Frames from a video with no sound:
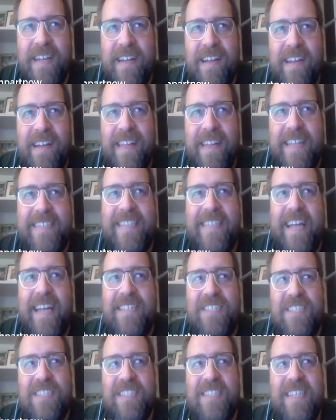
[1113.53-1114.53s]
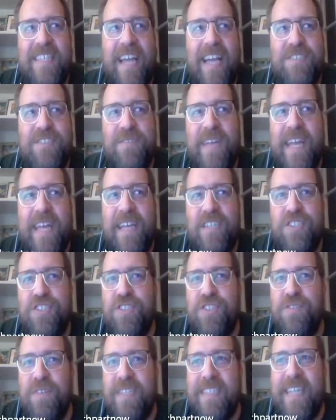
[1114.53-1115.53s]
that's not just guys who can't
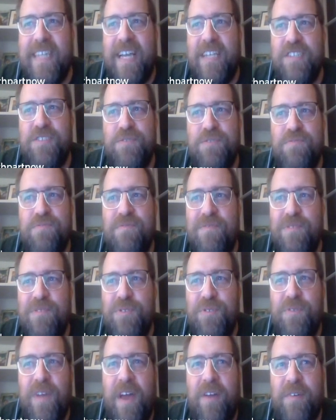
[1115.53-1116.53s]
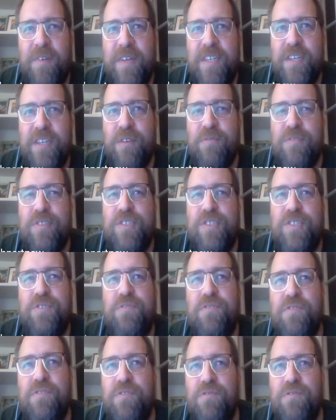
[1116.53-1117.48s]
shoot. It's guys who not only don't shoot,